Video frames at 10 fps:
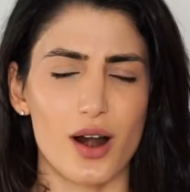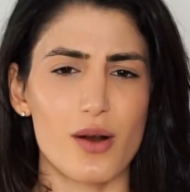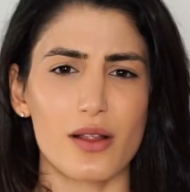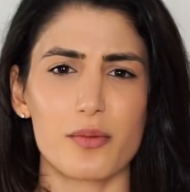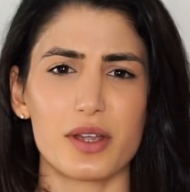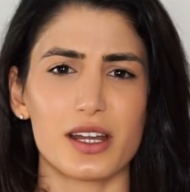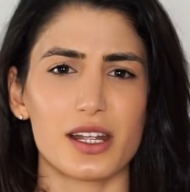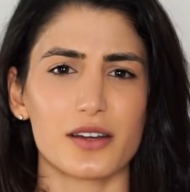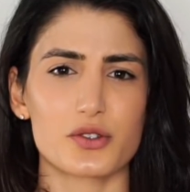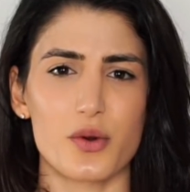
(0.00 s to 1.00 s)
Around the
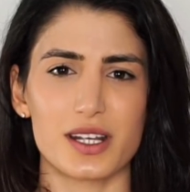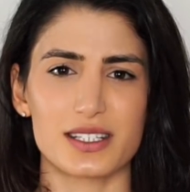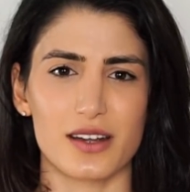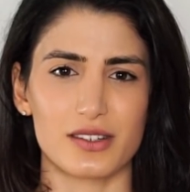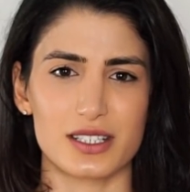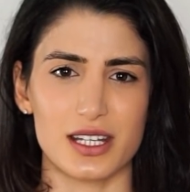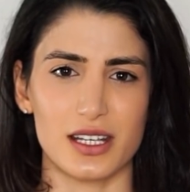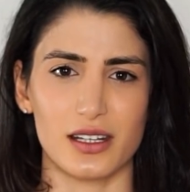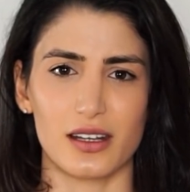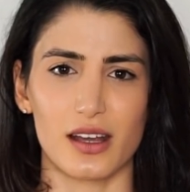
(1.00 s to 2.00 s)
beginning of
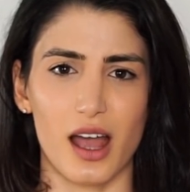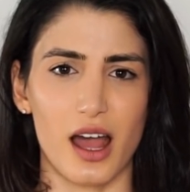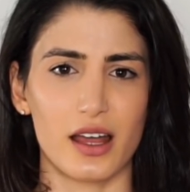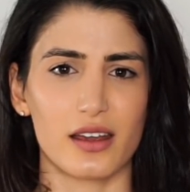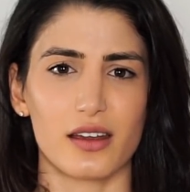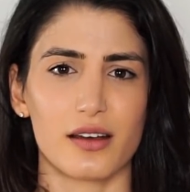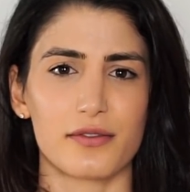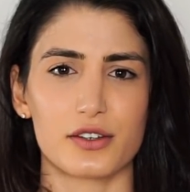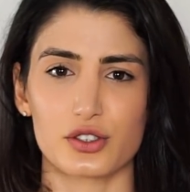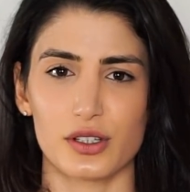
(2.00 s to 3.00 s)
2017, I
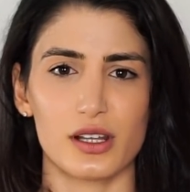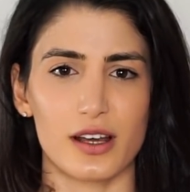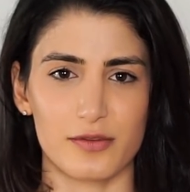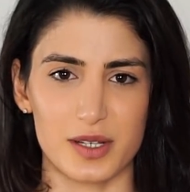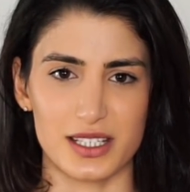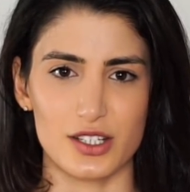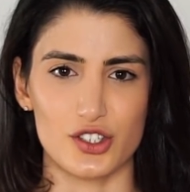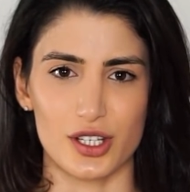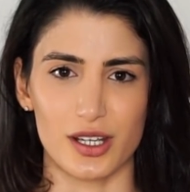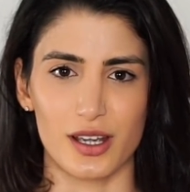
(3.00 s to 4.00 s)
officially left
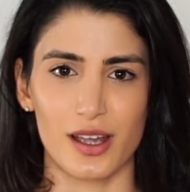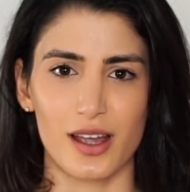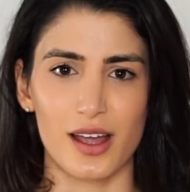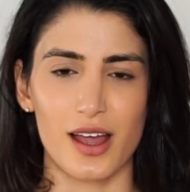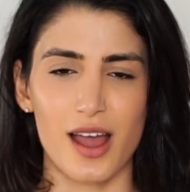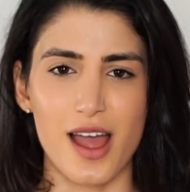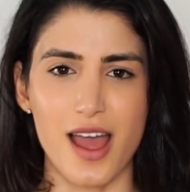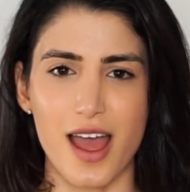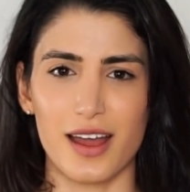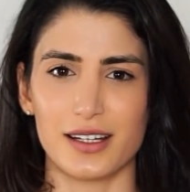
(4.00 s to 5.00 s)
BCG
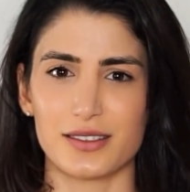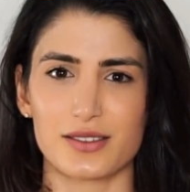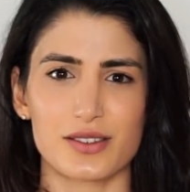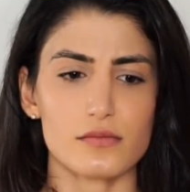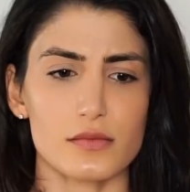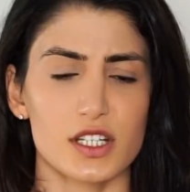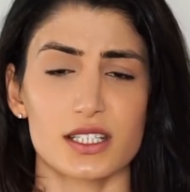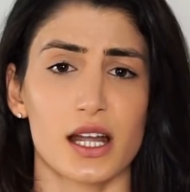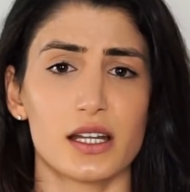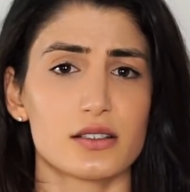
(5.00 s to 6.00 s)
and
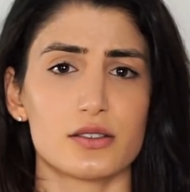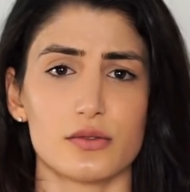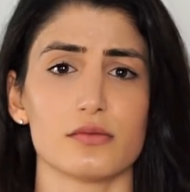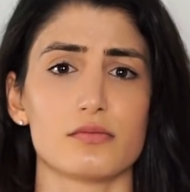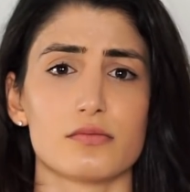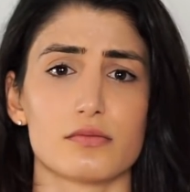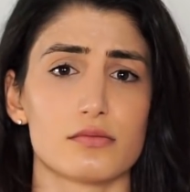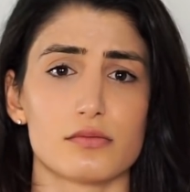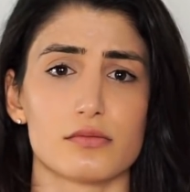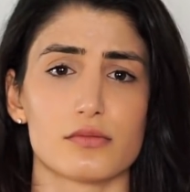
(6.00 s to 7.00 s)
deciding to
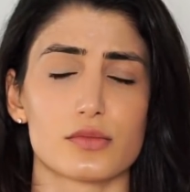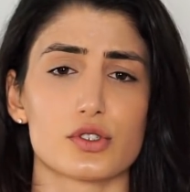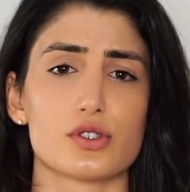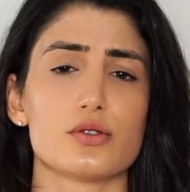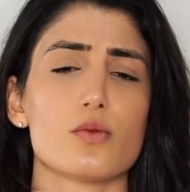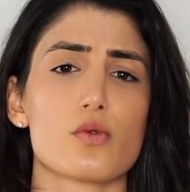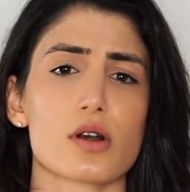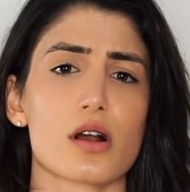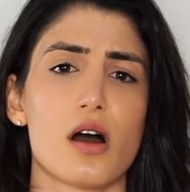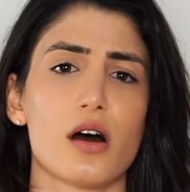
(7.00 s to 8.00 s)

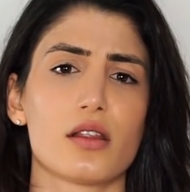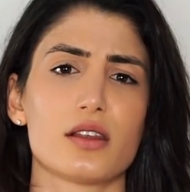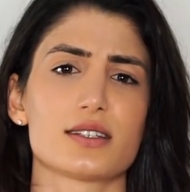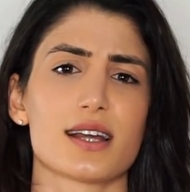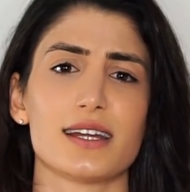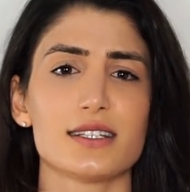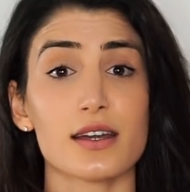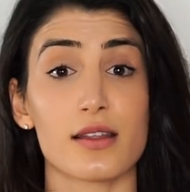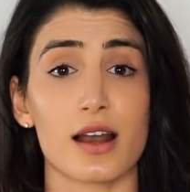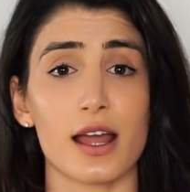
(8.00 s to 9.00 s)
work on this
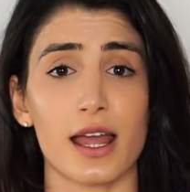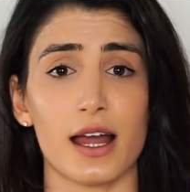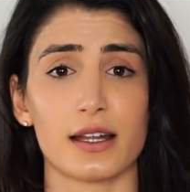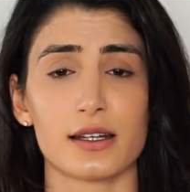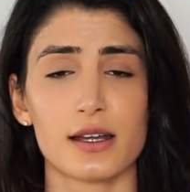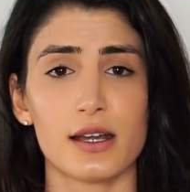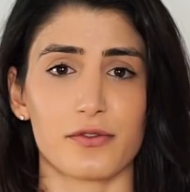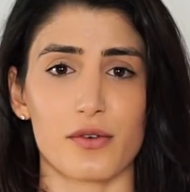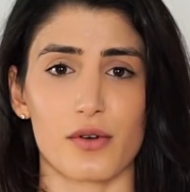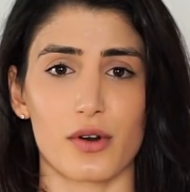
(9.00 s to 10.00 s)
idea that I had
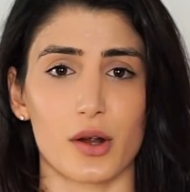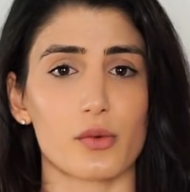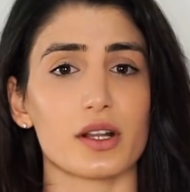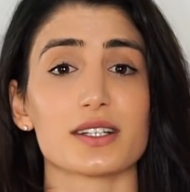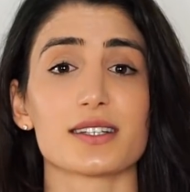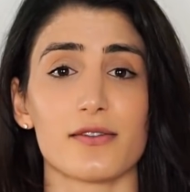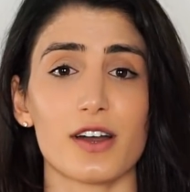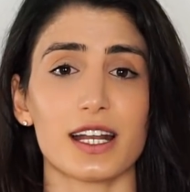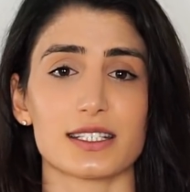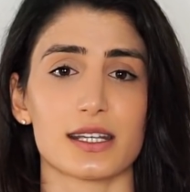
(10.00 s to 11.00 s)
for a real estate
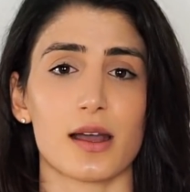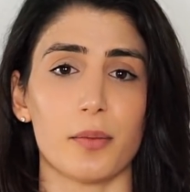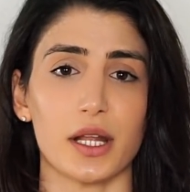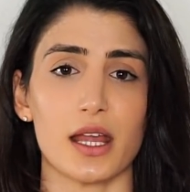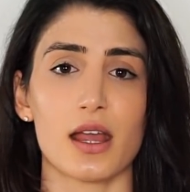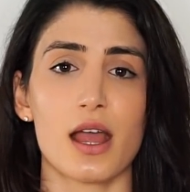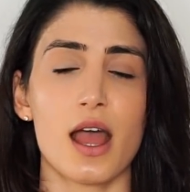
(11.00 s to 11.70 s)
financing company.